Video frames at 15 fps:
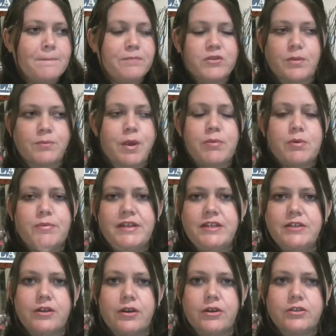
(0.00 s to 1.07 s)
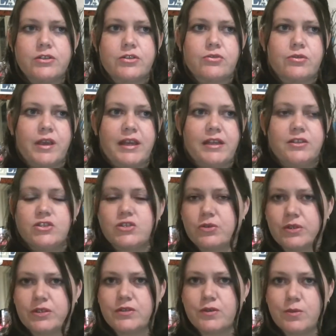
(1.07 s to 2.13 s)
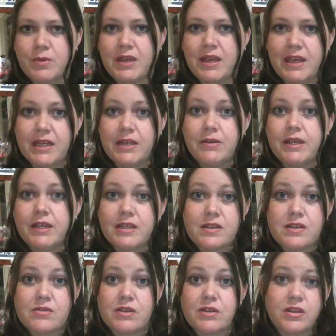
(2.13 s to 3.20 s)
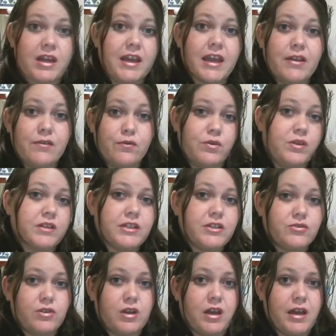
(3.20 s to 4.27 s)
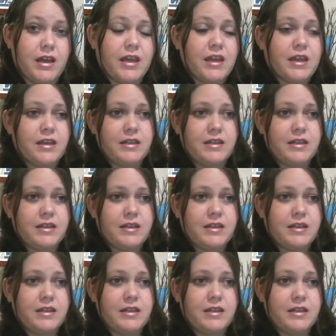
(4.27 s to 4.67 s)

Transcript: so probably not great choice for me anyway, considering that I have really dry,